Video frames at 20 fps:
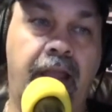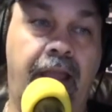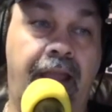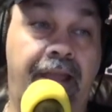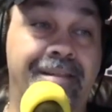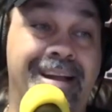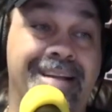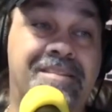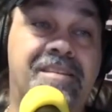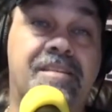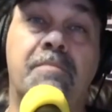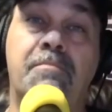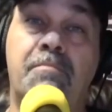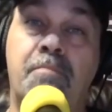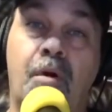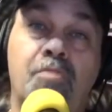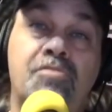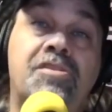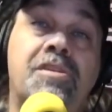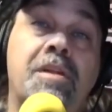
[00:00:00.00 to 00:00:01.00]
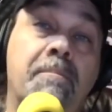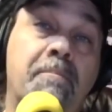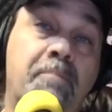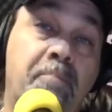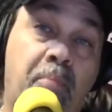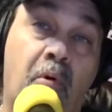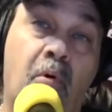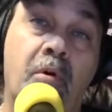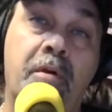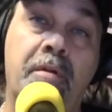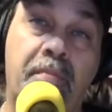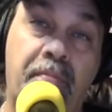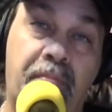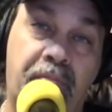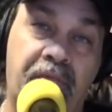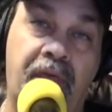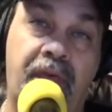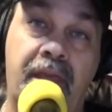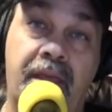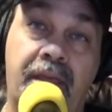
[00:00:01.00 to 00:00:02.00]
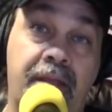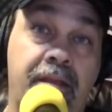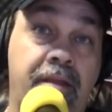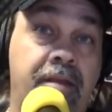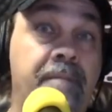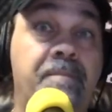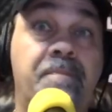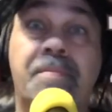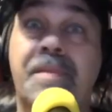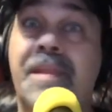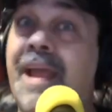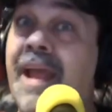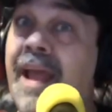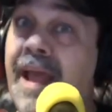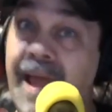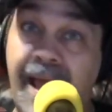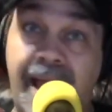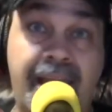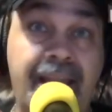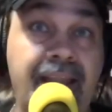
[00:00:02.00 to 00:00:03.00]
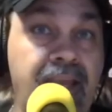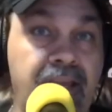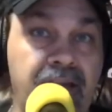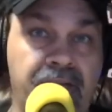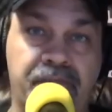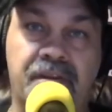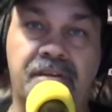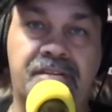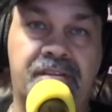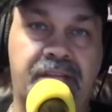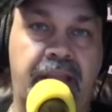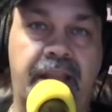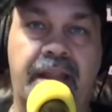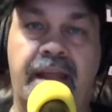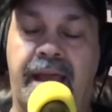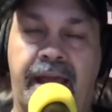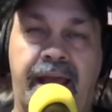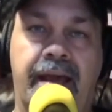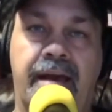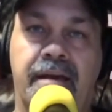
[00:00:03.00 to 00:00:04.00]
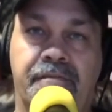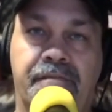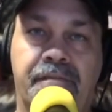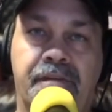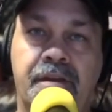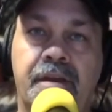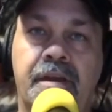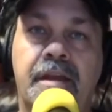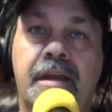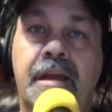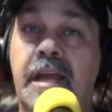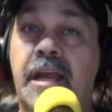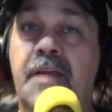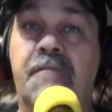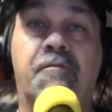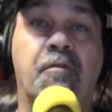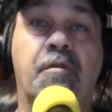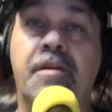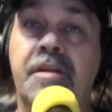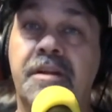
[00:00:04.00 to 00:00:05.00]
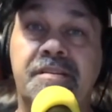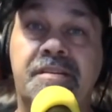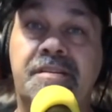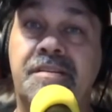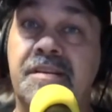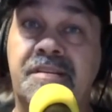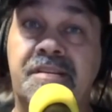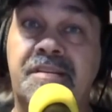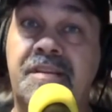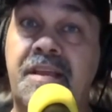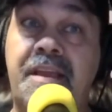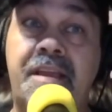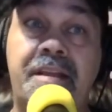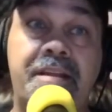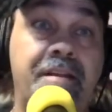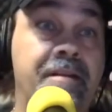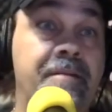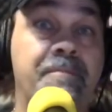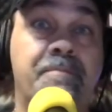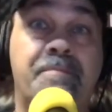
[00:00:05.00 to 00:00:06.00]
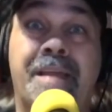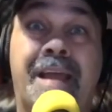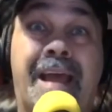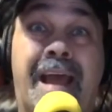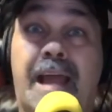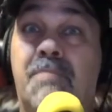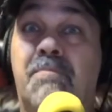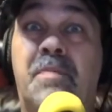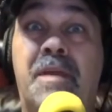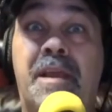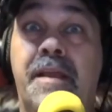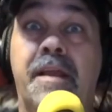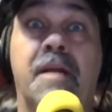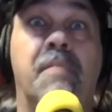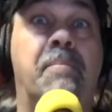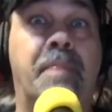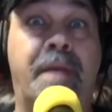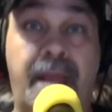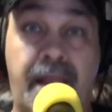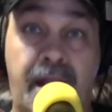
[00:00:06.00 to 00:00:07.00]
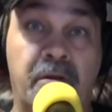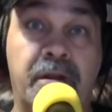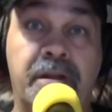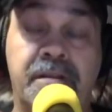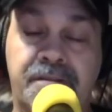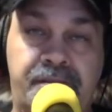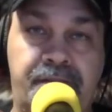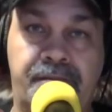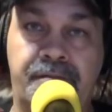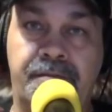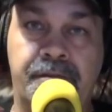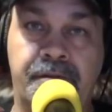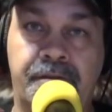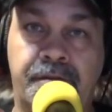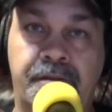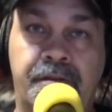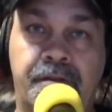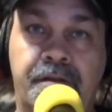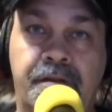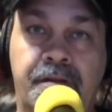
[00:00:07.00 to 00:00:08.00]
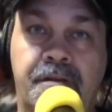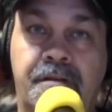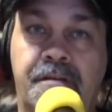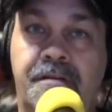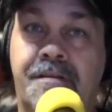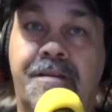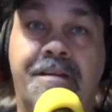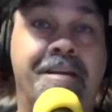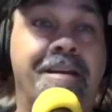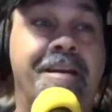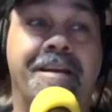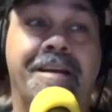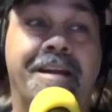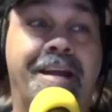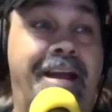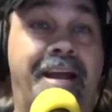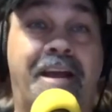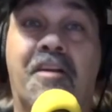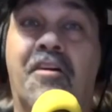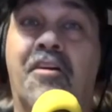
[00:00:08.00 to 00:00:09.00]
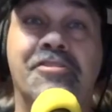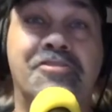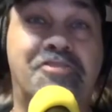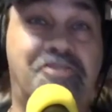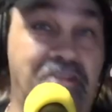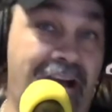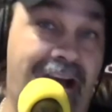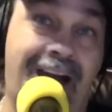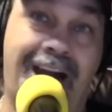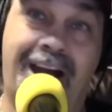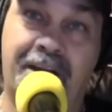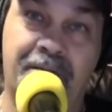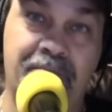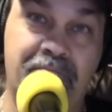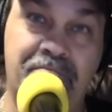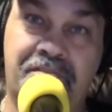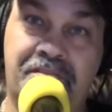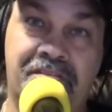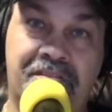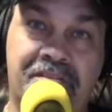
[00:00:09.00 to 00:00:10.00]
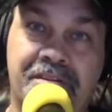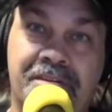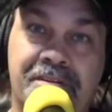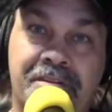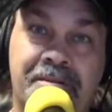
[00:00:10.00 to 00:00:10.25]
And that's the most important thing any of us can have if we're going to succeed at being a parent, at our jobs,